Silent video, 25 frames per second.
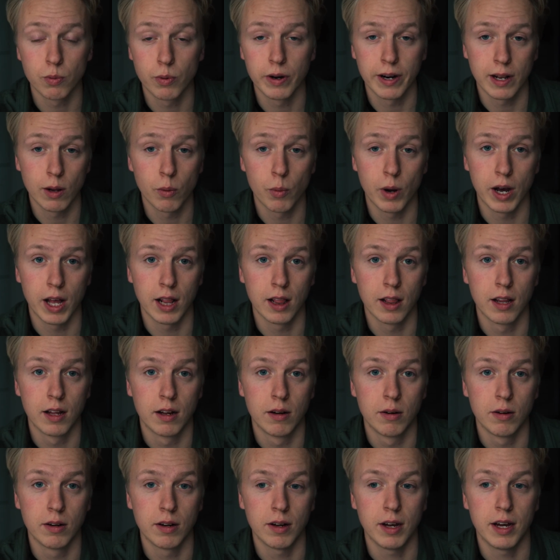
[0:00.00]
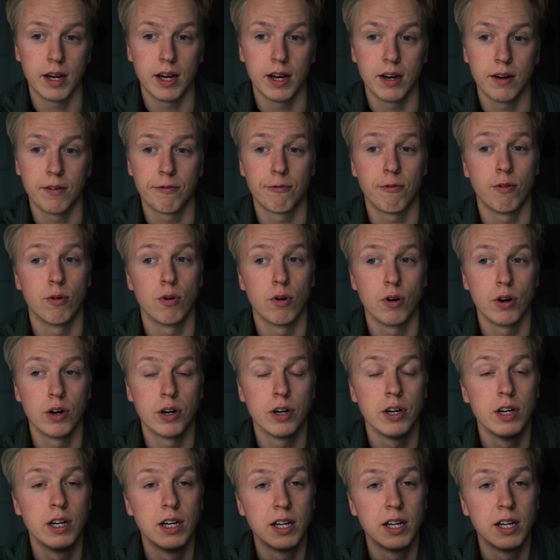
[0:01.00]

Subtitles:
really well for